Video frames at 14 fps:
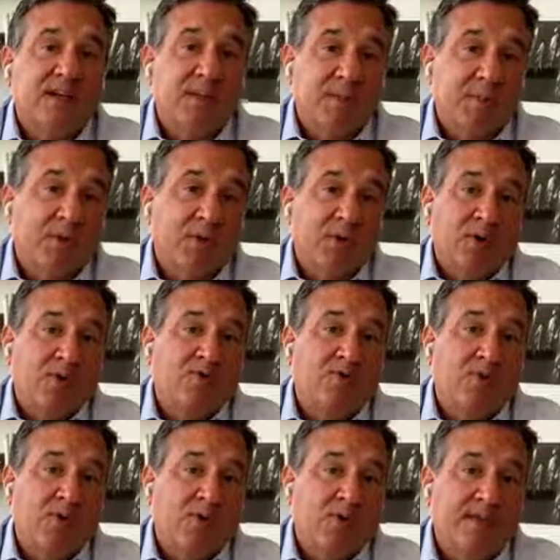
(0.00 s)
of the pull
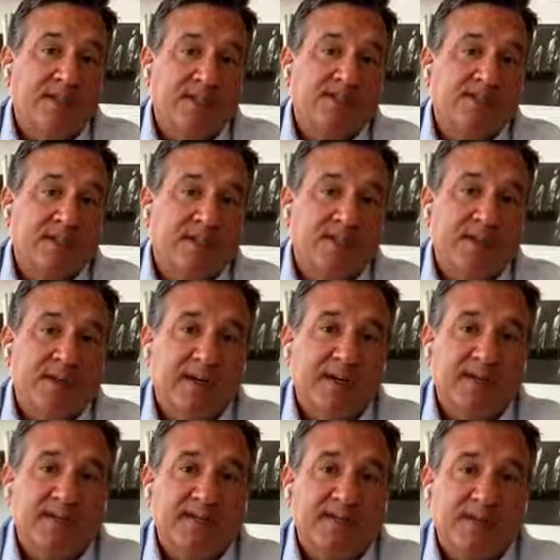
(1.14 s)
for digital
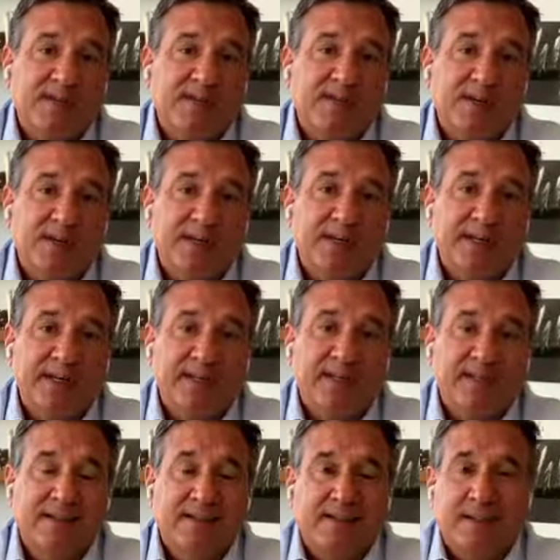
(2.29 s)
experiences has been a really
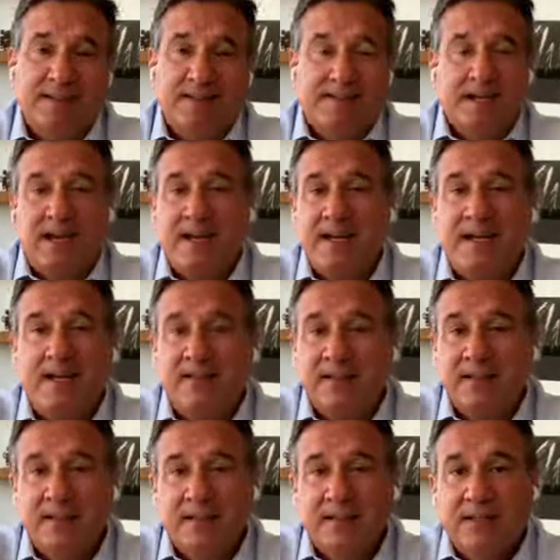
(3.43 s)
exciting
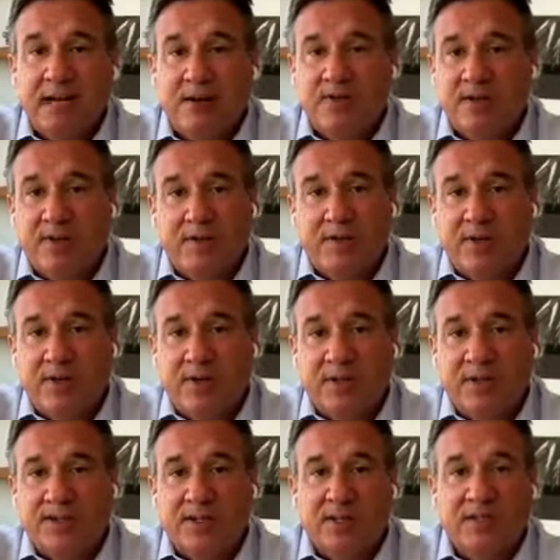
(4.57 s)
outcome for
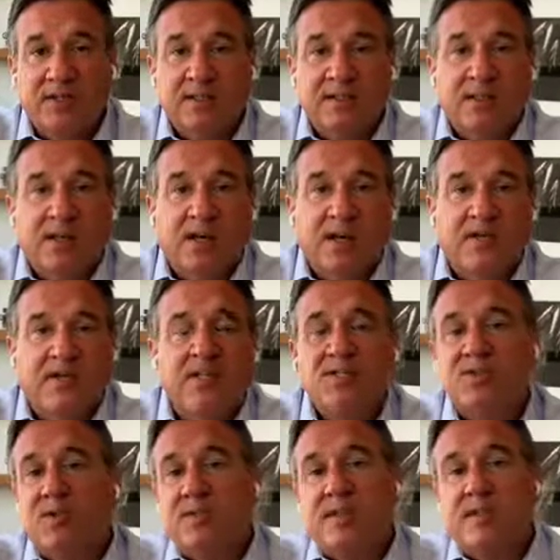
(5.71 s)
us. Our
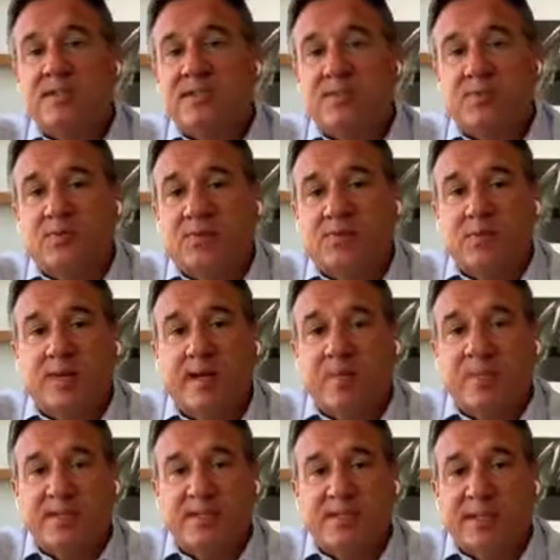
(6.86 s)
digital business was
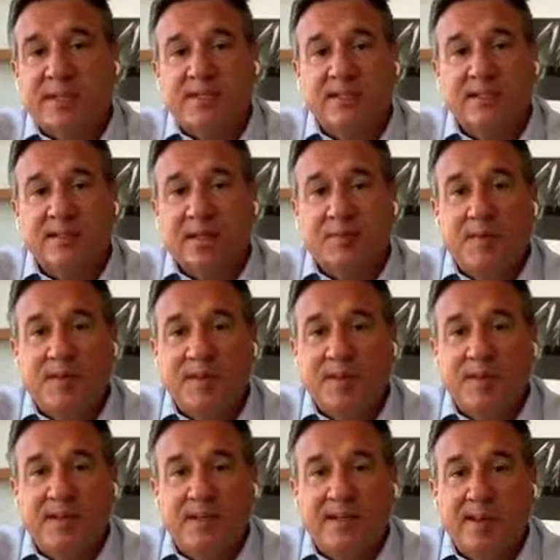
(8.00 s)
20% coming
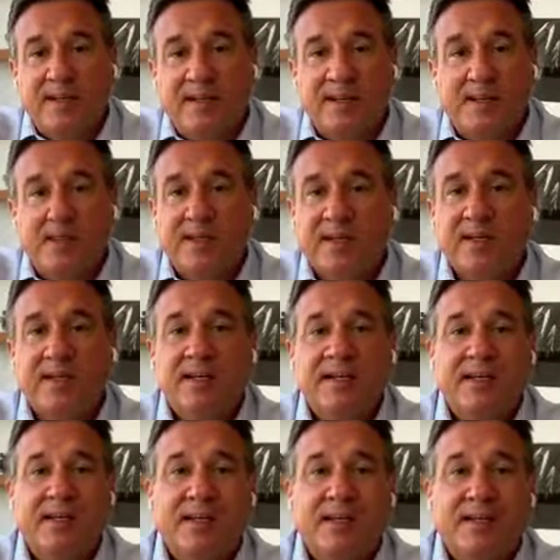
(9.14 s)
into the pandemic.
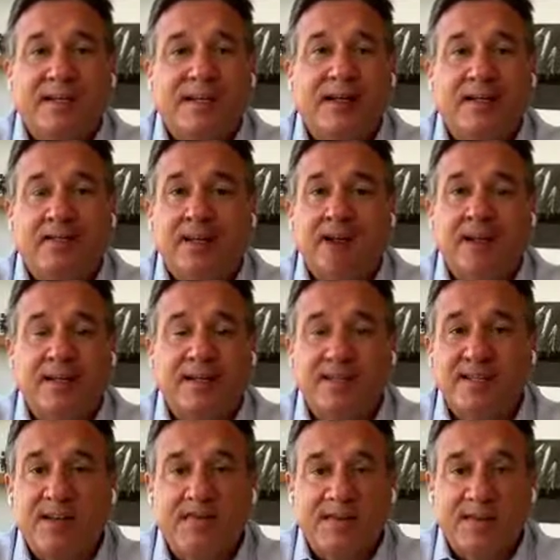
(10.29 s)
It got as high as
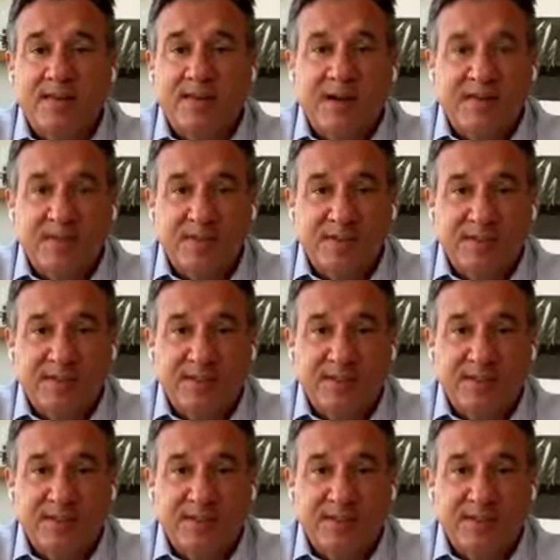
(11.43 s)
75%